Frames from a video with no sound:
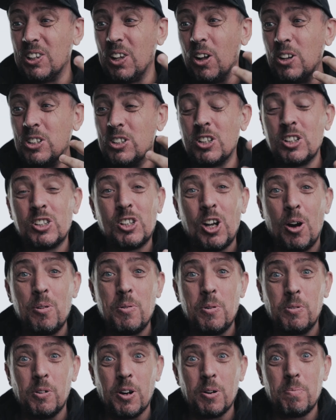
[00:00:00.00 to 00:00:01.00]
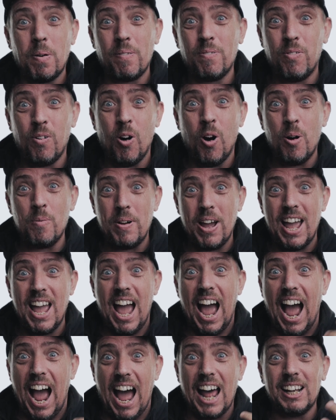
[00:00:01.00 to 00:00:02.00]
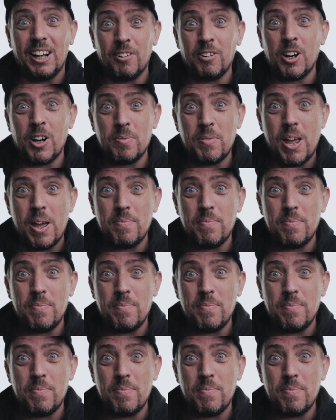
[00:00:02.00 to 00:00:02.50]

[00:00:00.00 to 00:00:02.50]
Lloyd's just told me we're gonna perform it and I'm gonna be